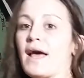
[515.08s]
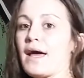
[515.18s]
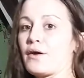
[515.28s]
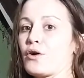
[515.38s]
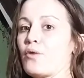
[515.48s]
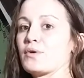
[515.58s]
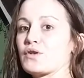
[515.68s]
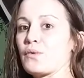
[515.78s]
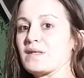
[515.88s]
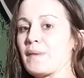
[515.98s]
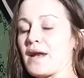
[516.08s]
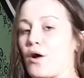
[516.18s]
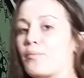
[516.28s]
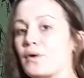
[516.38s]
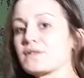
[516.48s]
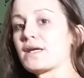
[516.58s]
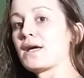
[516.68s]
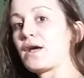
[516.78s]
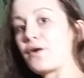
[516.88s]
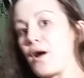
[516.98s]
And a cobra's always bent elbows.
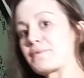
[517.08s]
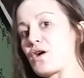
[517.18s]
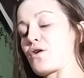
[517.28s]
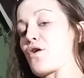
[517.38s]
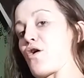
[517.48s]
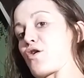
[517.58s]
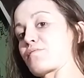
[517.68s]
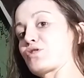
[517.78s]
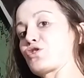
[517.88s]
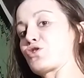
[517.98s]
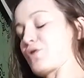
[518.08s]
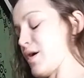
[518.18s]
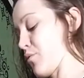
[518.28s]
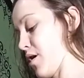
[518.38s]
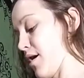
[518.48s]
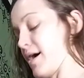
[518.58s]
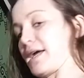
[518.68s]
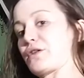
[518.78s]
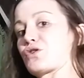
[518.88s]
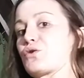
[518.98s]
Our up dog, our arms are straight. We're
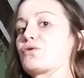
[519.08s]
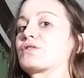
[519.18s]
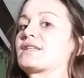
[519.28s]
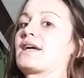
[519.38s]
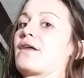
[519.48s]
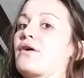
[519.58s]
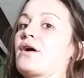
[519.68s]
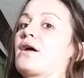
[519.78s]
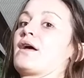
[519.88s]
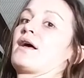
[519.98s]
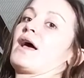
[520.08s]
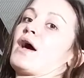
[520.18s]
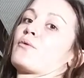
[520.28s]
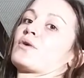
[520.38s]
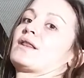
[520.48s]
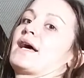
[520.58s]
hugging the shoulders together. And we're